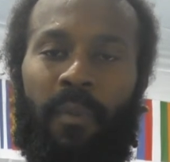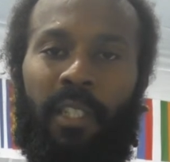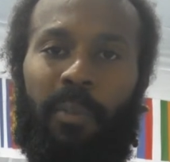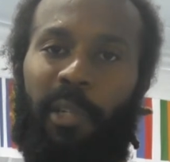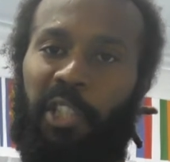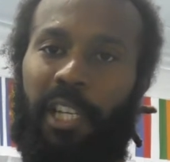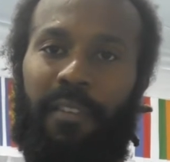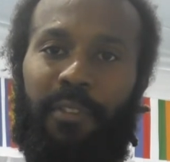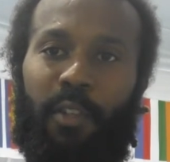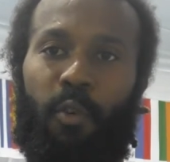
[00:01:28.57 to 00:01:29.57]
especially
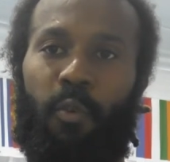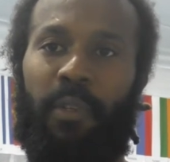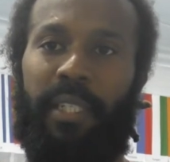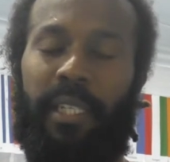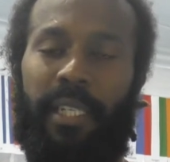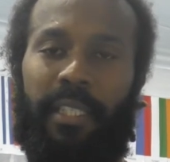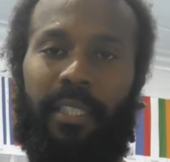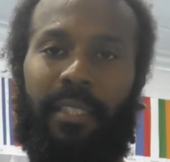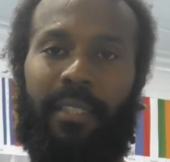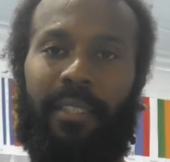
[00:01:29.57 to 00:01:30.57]
after COVID.
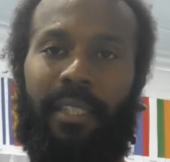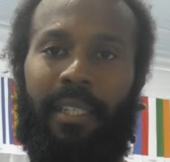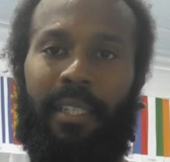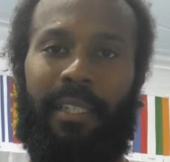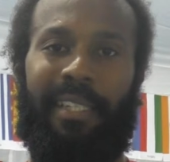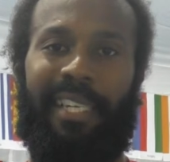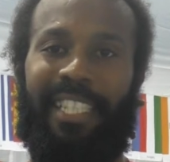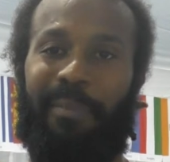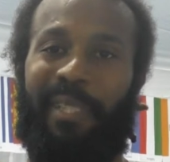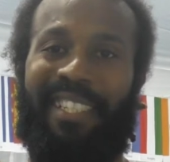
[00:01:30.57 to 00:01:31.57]
There's there
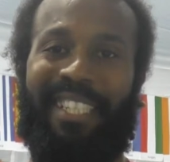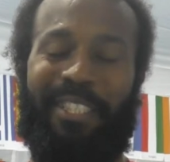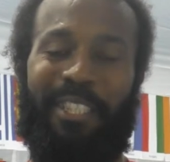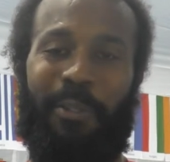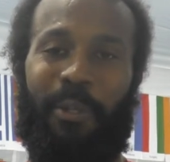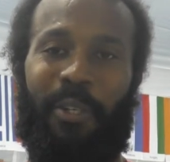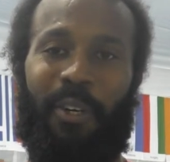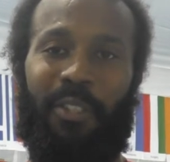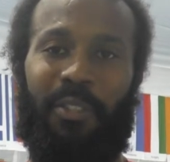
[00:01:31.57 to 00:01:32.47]
has been nothing going on.